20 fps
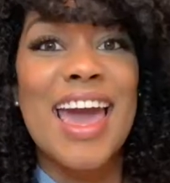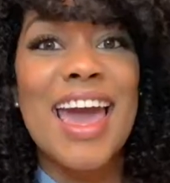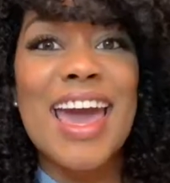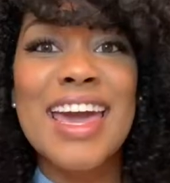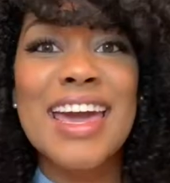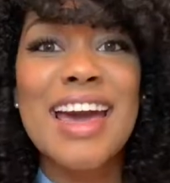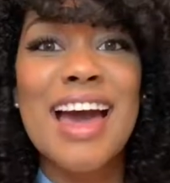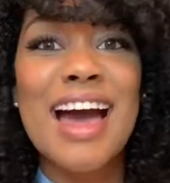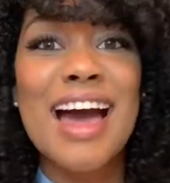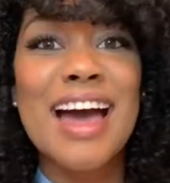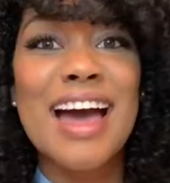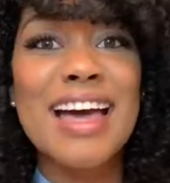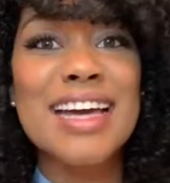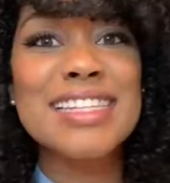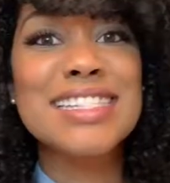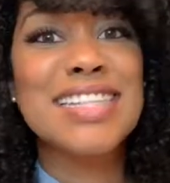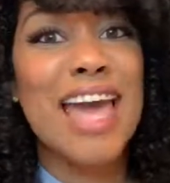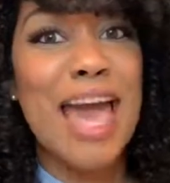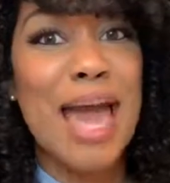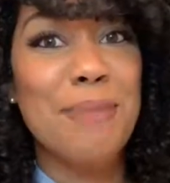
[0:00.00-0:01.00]
Hey
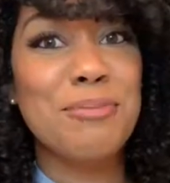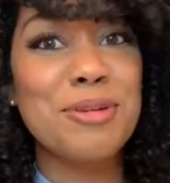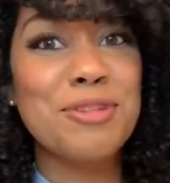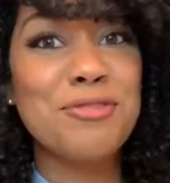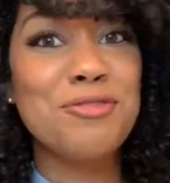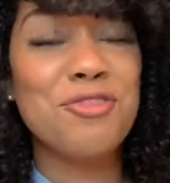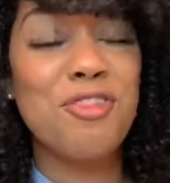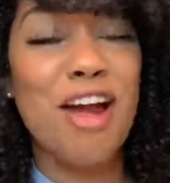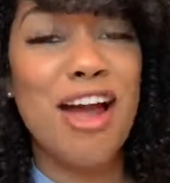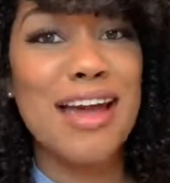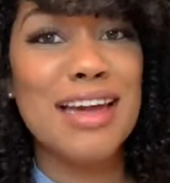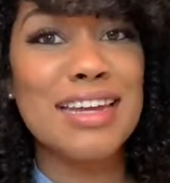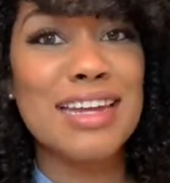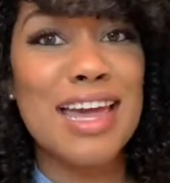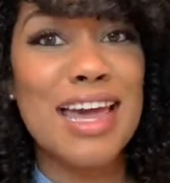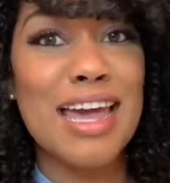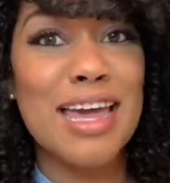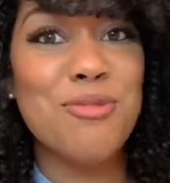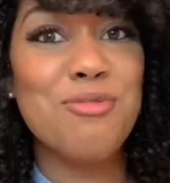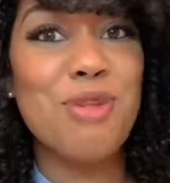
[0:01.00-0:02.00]
guys, happy
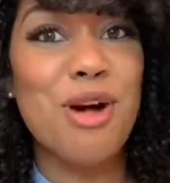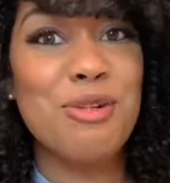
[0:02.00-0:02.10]
Friday.